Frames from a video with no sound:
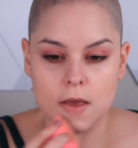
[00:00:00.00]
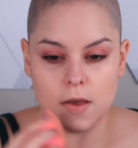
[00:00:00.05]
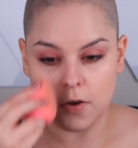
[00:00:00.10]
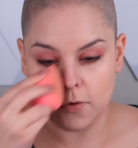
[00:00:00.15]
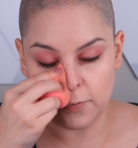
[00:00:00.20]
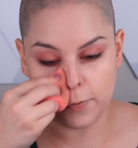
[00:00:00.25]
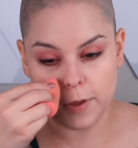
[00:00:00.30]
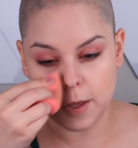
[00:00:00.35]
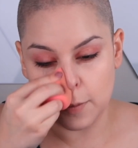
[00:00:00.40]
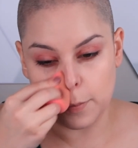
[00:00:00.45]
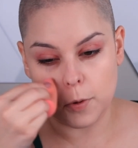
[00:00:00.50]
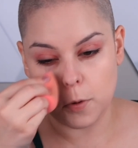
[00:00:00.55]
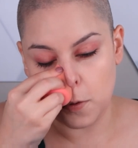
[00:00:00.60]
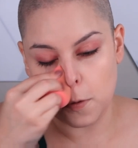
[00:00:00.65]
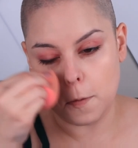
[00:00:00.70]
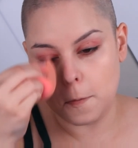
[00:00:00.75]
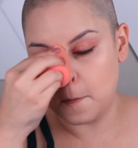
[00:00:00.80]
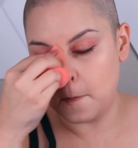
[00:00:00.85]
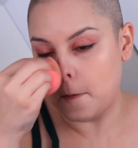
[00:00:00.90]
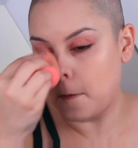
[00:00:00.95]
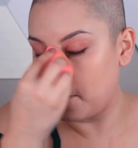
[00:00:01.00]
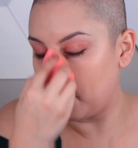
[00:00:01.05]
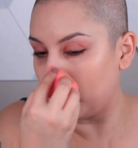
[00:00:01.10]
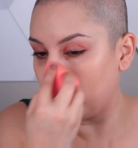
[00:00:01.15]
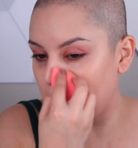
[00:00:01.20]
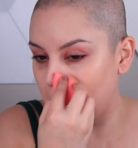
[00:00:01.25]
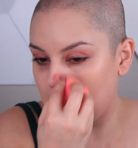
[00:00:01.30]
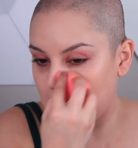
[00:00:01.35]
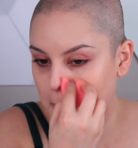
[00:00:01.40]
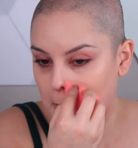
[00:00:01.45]
of people
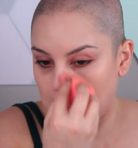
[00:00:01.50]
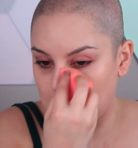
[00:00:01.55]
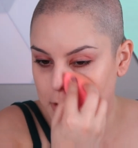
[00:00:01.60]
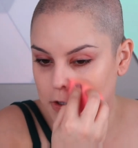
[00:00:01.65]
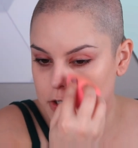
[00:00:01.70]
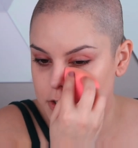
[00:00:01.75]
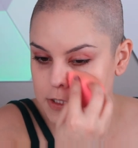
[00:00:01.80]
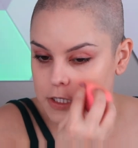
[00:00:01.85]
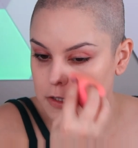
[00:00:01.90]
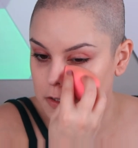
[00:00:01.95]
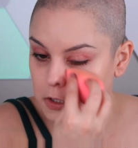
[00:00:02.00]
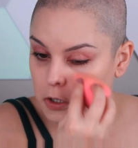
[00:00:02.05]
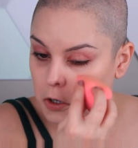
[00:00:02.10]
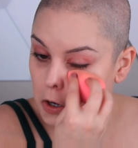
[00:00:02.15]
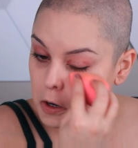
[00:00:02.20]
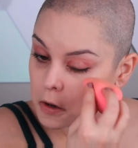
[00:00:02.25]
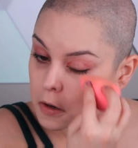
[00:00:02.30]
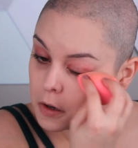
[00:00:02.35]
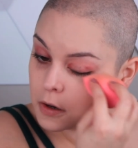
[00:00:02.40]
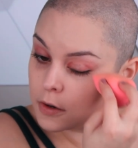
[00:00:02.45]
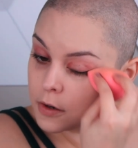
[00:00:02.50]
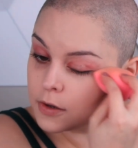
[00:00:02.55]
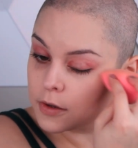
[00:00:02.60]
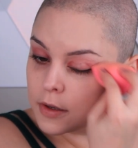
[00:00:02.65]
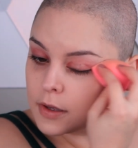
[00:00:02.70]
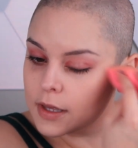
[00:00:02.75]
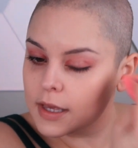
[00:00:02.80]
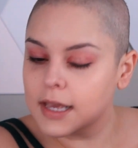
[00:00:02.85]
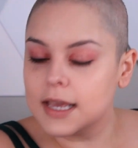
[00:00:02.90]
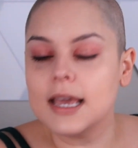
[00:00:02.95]
that just lurk
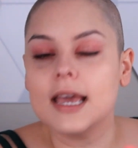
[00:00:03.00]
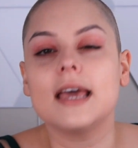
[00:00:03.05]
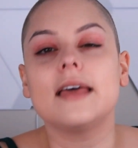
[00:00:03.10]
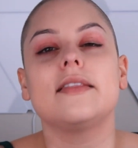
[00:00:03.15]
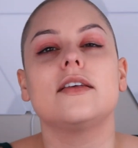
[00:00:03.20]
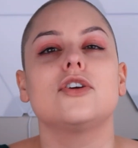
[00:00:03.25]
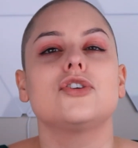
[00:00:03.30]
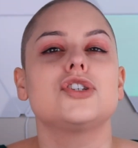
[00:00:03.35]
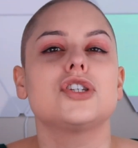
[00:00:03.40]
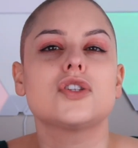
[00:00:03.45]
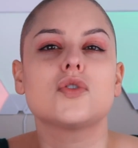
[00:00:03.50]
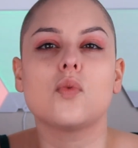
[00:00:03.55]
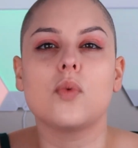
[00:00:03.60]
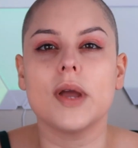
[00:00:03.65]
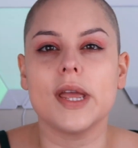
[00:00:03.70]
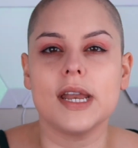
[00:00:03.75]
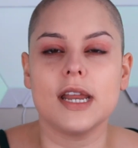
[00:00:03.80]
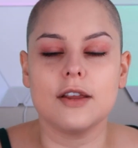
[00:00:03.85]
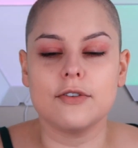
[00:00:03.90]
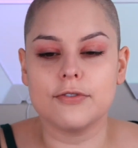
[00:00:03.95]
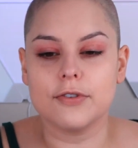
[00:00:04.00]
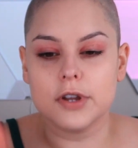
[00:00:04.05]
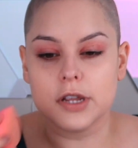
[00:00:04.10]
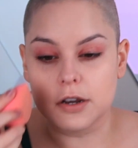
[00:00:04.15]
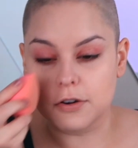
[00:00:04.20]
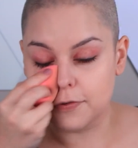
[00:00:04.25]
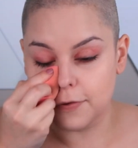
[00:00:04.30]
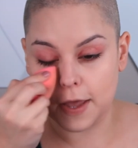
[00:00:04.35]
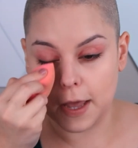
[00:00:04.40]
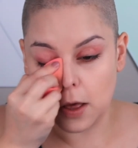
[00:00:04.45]
and they're just waiting for
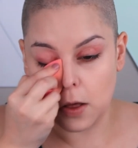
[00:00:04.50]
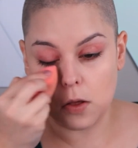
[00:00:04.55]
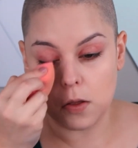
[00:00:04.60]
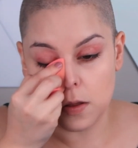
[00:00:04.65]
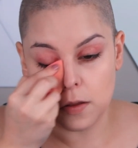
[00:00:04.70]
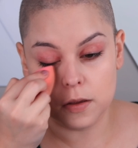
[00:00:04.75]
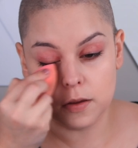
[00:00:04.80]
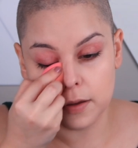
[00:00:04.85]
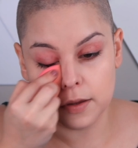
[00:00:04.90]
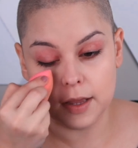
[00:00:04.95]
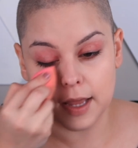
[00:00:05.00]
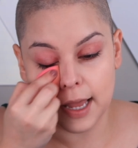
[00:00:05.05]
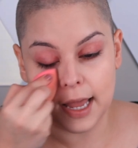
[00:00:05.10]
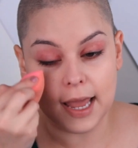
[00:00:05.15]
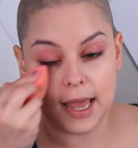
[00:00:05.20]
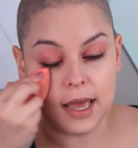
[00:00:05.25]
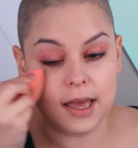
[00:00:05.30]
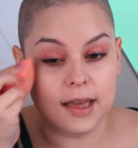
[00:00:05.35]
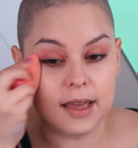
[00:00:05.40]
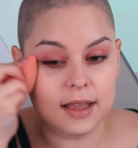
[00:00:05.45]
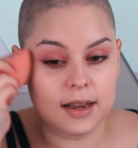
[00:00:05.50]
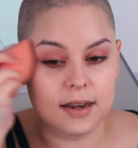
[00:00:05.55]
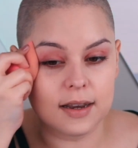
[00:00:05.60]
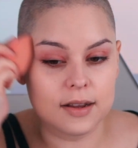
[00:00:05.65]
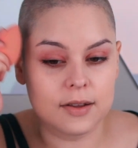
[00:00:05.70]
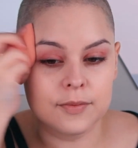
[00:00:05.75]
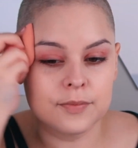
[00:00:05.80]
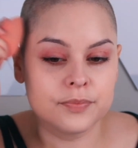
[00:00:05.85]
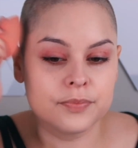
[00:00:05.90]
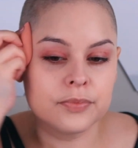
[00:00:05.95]
you to fail.
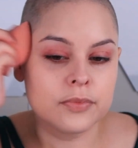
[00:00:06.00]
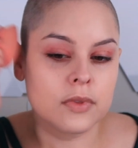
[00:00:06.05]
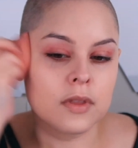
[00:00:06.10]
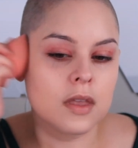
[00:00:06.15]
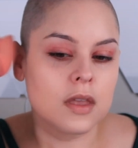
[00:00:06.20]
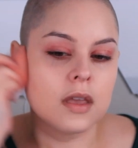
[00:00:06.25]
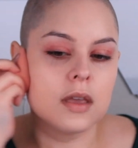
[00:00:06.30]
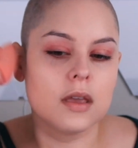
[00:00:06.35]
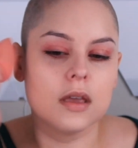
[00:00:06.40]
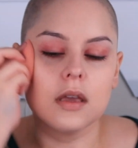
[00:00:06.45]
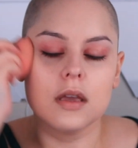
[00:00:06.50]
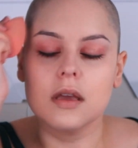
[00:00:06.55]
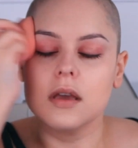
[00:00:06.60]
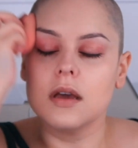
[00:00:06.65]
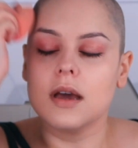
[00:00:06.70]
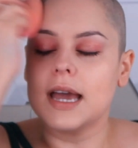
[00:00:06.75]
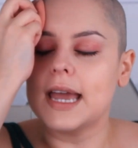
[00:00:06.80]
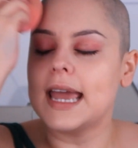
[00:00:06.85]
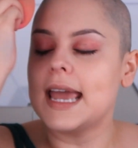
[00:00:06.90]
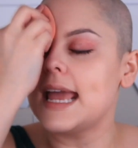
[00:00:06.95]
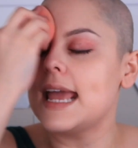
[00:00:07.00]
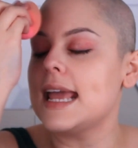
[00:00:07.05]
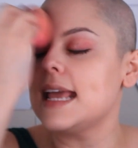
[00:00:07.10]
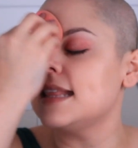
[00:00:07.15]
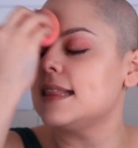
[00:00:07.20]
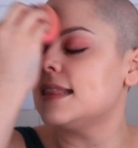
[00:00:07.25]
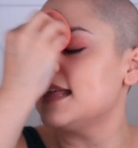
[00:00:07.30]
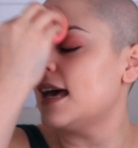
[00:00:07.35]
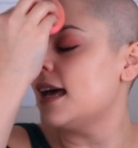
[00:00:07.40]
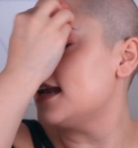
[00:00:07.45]
And I
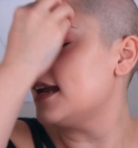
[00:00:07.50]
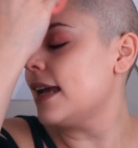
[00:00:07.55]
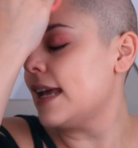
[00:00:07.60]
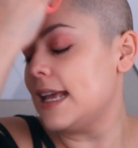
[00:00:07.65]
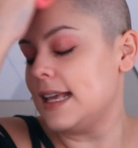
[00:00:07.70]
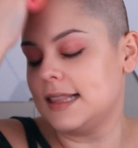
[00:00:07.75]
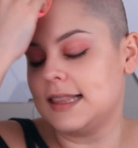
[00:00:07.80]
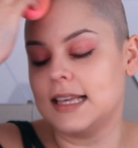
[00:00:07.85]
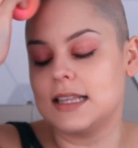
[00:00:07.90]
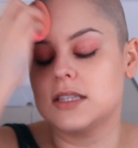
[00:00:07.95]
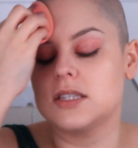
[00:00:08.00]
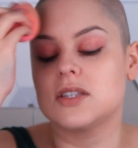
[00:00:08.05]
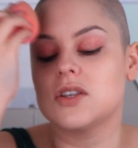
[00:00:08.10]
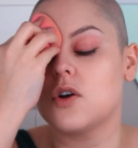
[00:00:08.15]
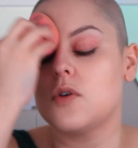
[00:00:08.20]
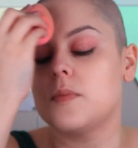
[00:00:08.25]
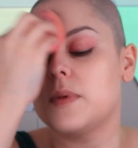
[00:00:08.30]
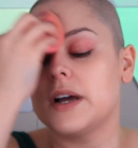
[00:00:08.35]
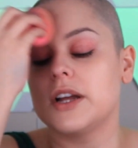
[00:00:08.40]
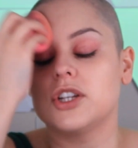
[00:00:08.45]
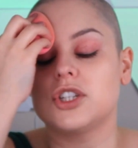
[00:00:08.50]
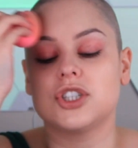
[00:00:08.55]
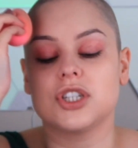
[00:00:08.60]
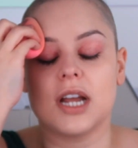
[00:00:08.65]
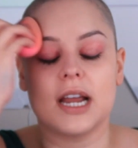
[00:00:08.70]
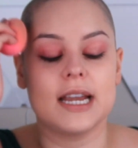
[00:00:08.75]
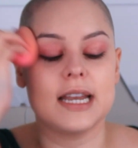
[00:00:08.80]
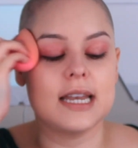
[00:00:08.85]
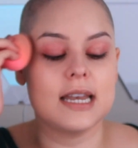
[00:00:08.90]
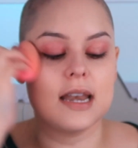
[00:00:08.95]
hate that. I hate that so much.
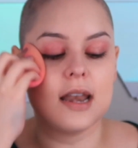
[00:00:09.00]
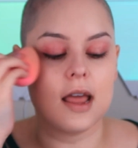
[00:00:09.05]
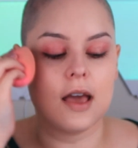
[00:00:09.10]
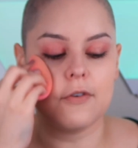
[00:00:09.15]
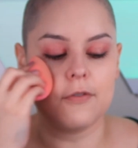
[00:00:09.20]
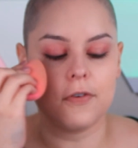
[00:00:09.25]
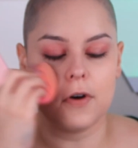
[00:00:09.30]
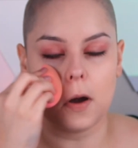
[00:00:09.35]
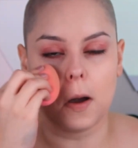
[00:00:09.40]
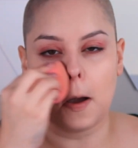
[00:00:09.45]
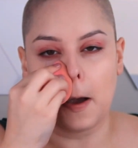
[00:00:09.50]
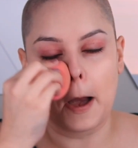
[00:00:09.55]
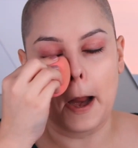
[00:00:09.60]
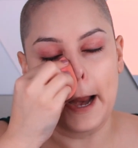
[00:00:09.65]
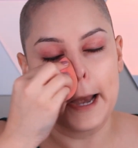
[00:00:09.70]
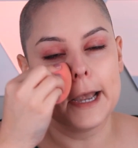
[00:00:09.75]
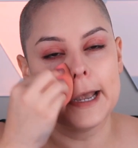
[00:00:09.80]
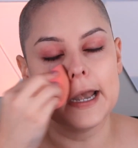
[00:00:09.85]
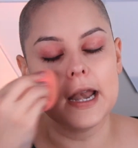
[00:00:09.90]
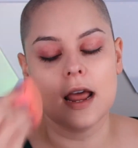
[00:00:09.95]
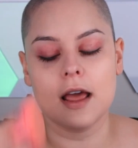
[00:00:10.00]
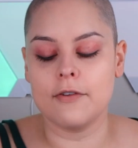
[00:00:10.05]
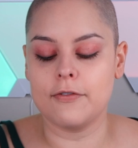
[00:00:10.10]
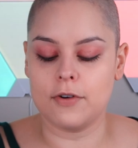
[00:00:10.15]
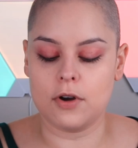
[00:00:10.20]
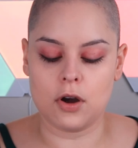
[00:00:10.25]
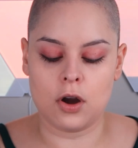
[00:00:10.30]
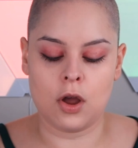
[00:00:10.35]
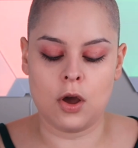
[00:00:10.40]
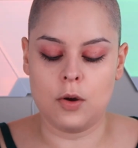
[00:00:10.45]
I never
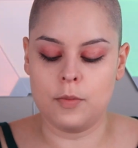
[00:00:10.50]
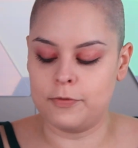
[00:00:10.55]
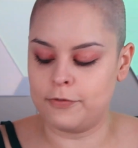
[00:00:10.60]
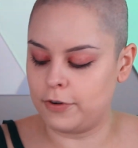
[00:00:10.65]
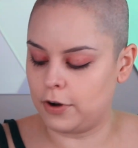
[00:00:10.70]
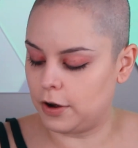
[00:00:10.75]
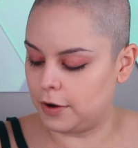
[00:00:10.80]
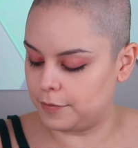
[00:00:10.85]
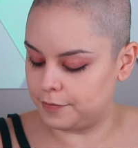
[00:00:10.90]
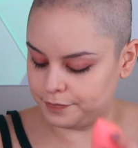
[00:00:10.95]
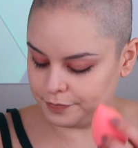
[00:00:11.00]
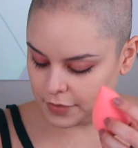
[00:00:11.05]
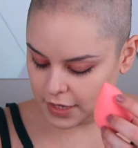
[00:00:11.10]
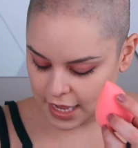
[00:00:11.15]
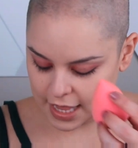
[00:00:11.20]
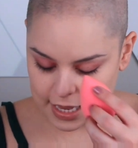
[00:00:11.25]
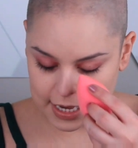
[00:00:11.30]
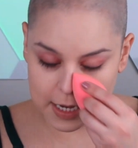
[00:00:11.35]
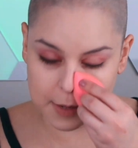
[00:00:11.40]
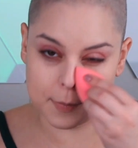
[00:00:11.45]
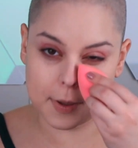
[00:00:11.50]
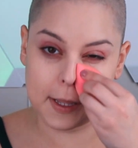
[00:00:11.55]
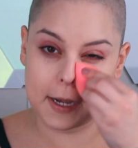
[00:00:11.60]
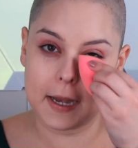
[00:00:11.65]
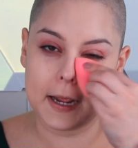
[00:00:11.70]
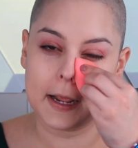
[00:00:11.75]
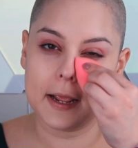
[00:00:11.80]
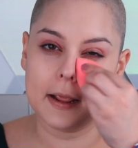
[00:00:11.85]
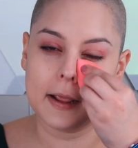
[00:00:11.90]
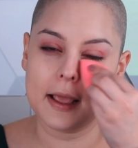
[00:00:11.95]
hope for
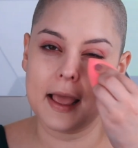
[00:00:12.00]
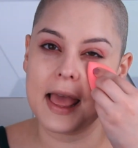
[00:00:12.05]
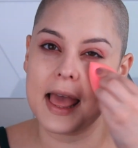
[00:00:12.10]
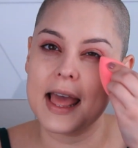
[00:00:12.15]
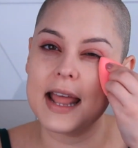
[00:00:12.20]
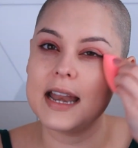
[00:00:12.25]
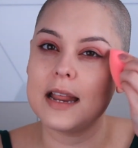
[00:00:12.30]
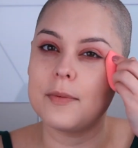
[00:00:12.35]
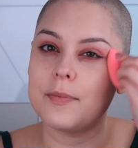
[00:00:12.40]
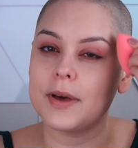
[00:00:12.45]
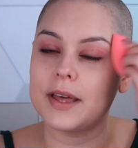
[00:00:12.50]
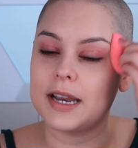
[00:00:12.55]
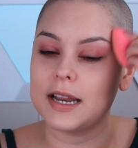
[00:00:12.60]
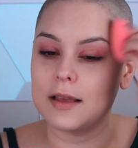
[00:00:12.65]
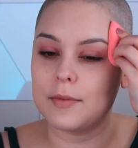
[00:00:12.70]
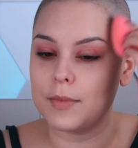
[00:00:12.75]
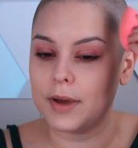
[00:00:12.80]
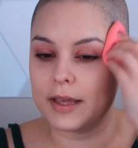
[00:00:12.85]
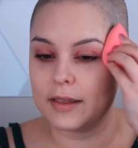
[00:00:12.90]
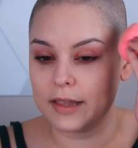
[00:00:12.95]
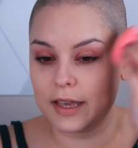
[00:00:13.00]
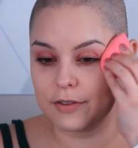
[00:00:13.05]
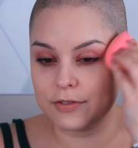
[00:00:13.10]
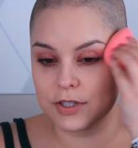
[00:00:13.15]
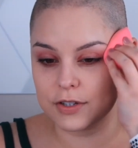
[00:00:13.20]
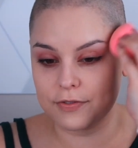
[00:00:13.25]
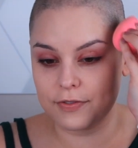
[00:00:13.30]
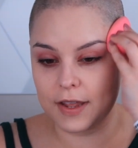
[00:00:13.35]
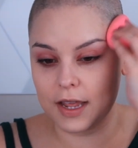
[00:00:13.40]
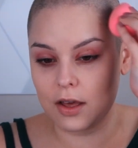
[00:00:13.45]
anybody in my
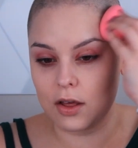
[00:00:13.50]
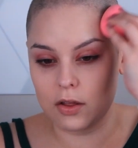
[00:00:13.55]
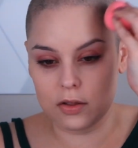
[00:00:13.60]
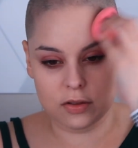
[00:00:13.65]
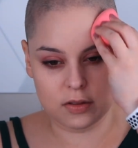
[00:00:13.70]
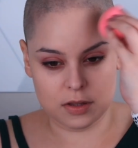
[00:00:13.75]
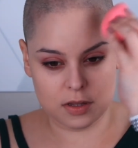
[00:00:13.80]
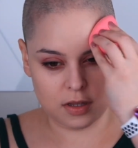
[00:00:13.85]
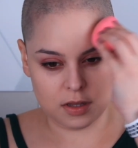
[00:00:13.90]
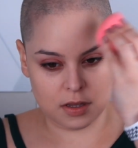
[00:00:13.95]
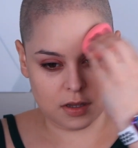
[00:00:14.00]
life to fail.